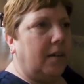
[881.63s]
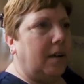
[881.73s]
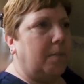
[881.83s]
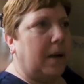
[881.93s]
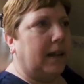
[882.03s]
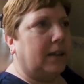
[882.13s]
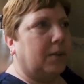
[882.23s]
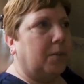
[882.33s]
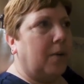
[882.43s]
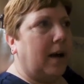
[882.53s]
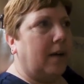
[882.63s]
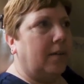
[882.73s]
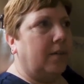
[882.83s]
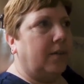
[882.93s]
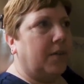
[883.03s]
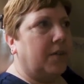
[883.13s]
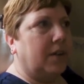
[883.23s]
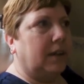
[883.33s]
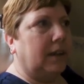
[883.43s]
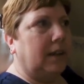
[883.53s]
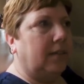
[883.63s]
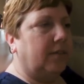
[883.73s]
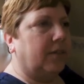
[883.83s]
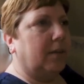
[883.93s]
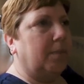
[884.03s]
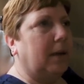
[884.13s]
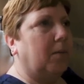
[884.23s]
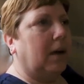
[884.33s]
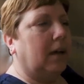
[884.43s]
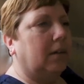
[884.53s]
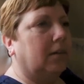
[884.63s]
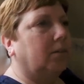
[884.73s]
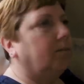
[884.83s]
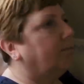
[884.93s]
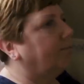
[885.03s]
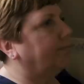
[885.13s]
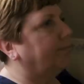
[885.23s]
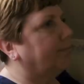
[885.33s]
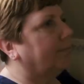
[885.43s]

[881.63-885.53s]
only pay 12 or 13 for the big one.